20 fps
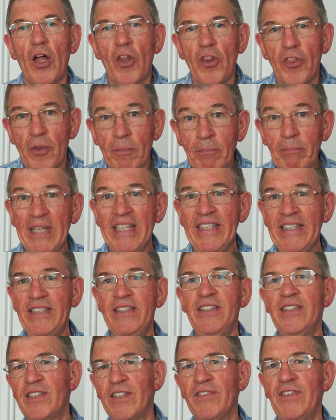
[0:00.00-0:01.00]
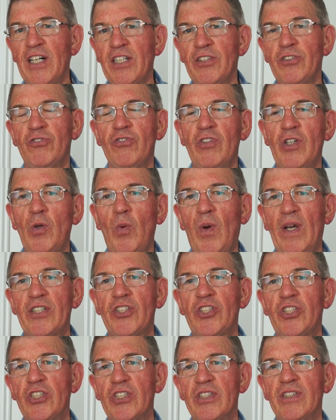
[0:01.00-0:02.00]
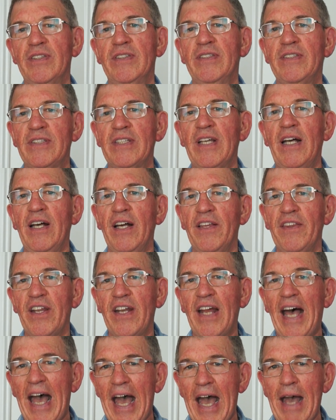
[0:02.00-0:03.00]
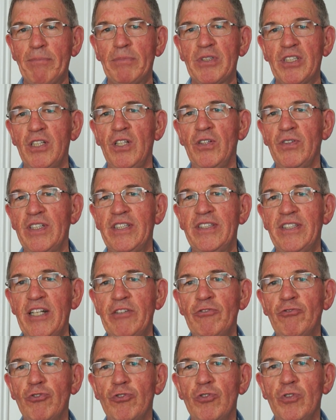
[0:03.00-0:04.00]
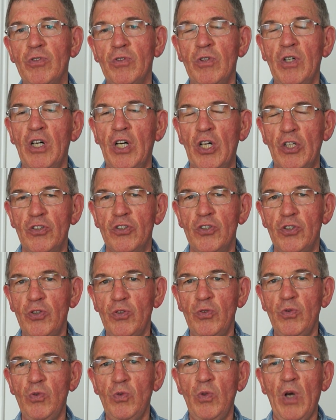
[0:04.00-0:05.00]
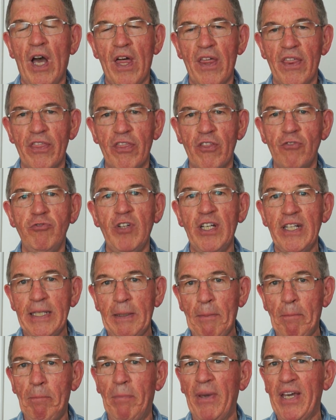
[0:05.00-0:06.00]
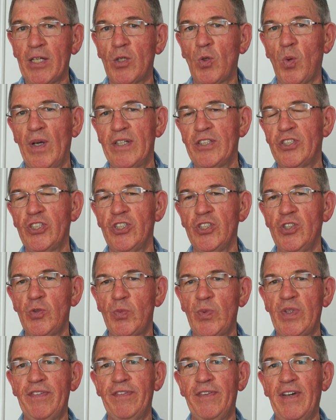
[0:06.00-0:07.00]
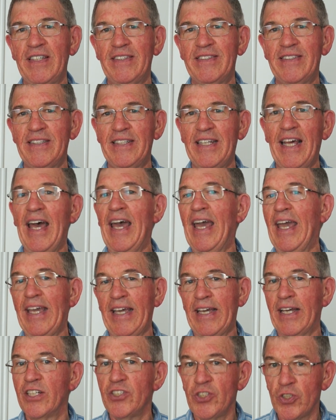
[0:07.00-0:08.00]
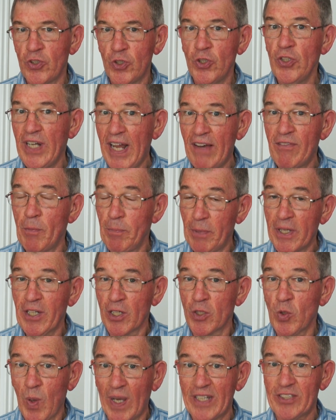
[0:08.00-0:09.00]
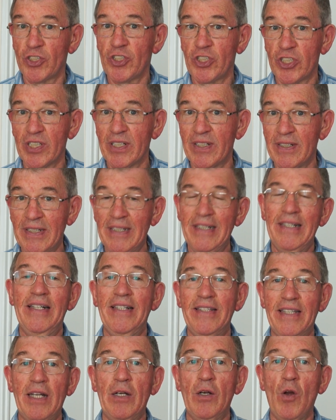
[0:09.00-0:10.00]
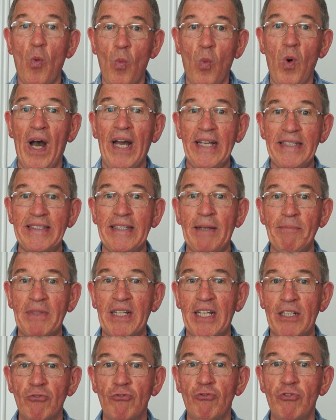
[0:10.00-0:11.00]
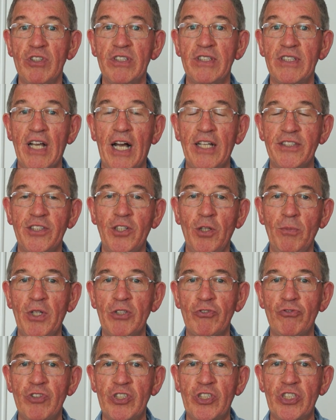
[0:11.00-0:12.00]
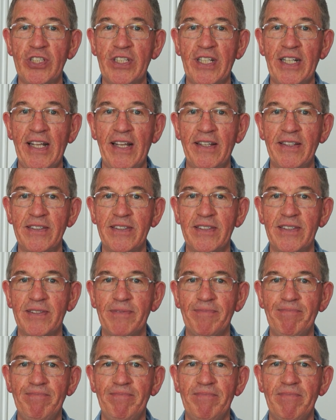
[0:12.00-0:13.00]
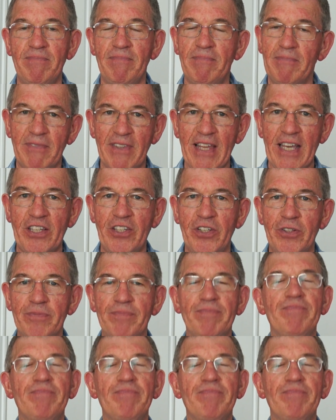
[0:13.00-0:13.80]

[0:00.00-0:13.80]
the means of answering questions that are absolutely central to the really big questions we face today. And you couldn't have a bigger question than why some countries are so much richer than others. Thank you.